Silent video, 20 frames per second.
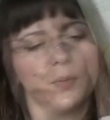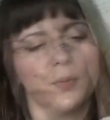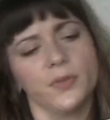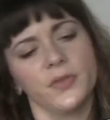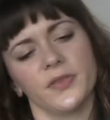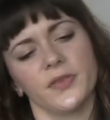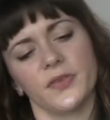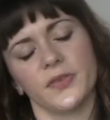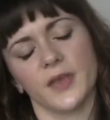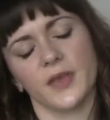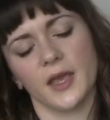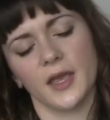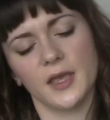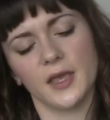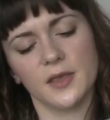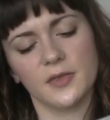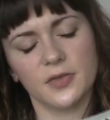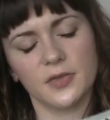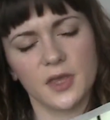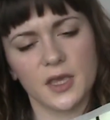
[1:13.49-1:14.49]
I wouldn't
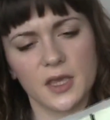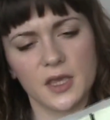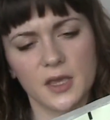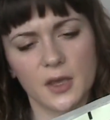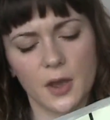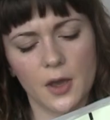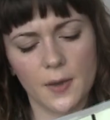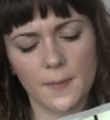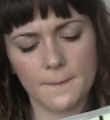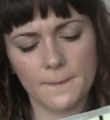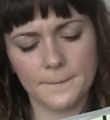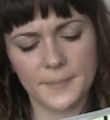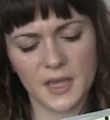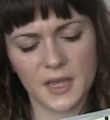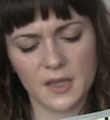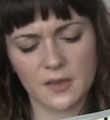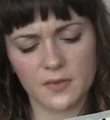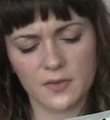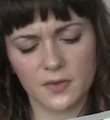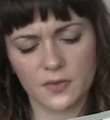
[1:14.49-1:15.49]
say the
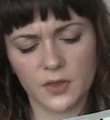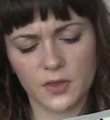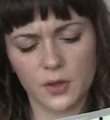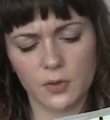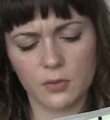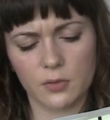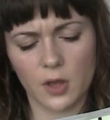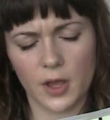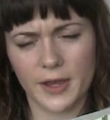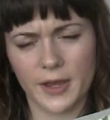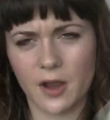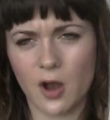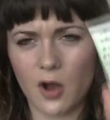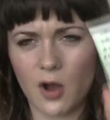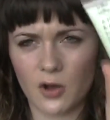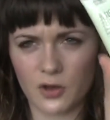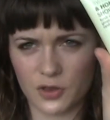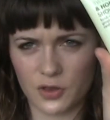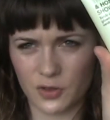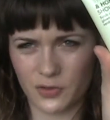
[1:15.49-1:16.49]
beads are too like
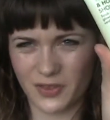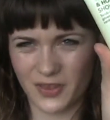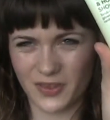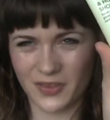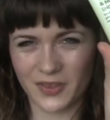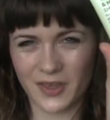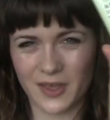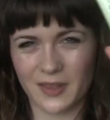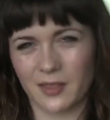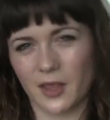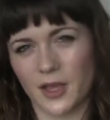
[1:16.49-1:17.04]
harsh on the skin.